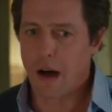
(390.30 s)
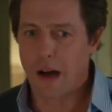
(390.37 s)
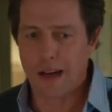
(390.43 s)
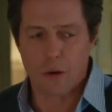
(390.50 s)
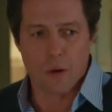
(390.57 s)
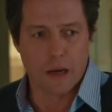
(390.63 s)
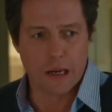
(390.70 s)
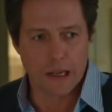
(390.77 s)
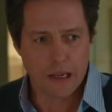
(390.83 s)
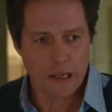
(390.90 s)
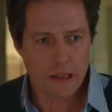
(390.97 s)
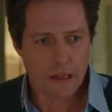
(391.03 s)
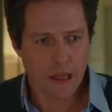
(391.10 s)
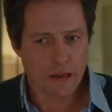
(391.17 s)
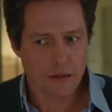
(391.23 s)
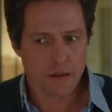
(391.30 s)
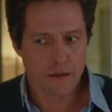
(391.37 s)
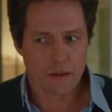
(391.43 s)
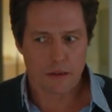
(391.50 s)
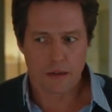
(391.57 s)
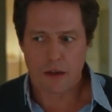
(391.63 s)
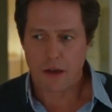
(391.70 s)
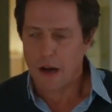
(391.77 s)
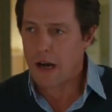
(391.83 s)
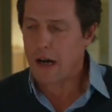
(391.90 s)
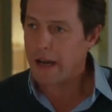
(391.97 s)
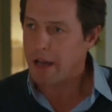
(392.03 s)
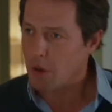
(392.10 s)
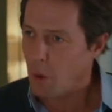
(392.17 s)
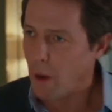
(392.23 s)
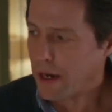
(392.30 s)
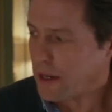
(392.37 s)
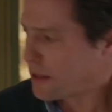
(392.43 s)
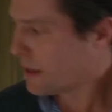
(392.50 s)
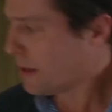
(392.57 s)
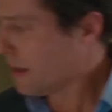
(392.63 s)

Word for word: I quite like that. I quite